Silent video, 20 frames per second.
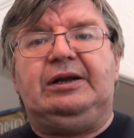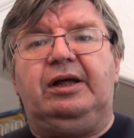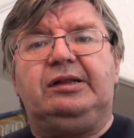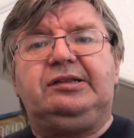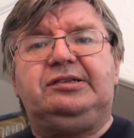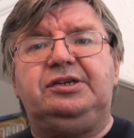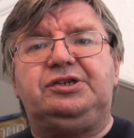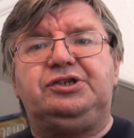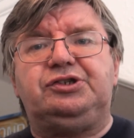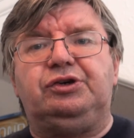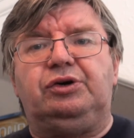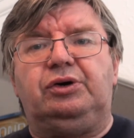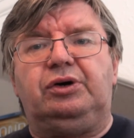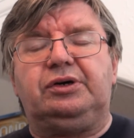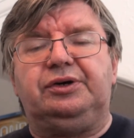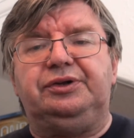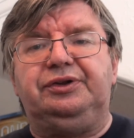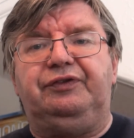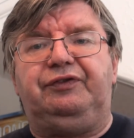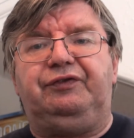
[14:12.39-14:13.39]
lots of
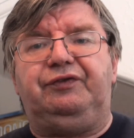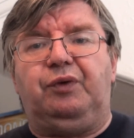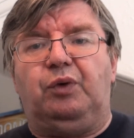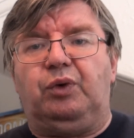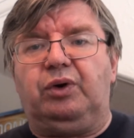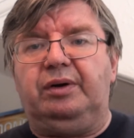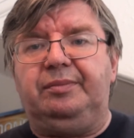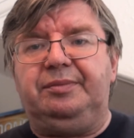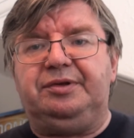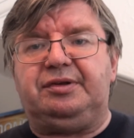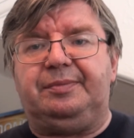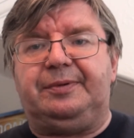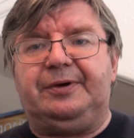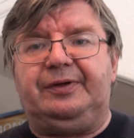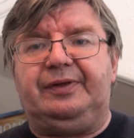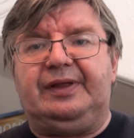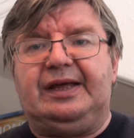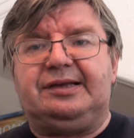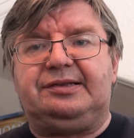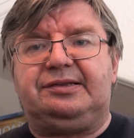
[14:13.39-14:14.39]
talk on the forums
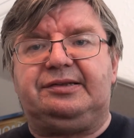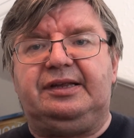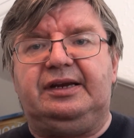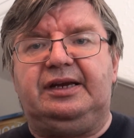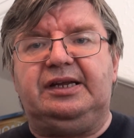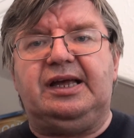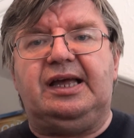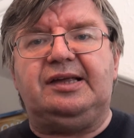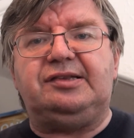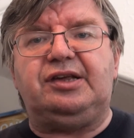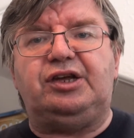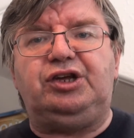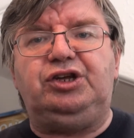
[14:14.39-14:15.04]
about this, that it is a